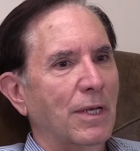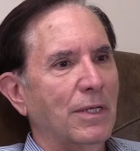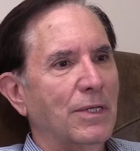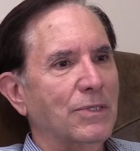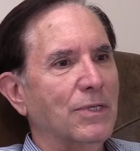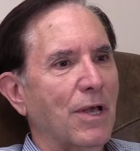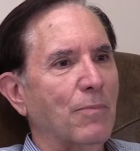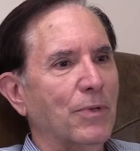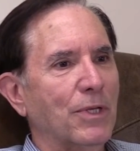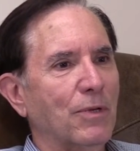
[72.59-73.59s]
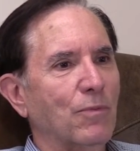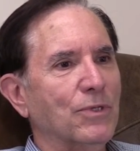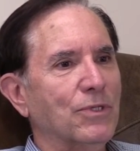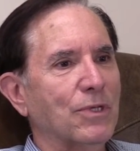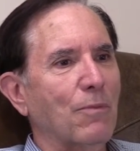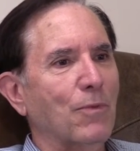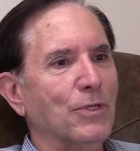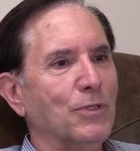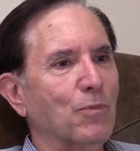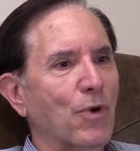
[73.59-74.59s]
in his company was
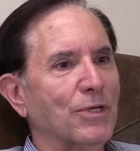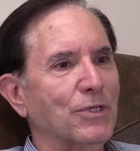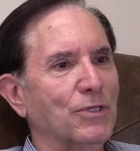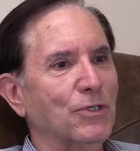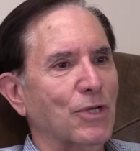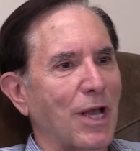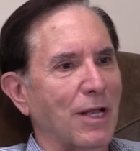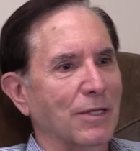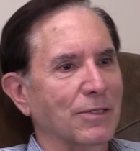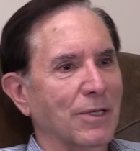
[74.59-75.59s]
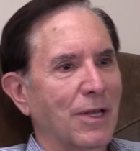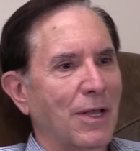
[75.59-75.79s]
someone's precious child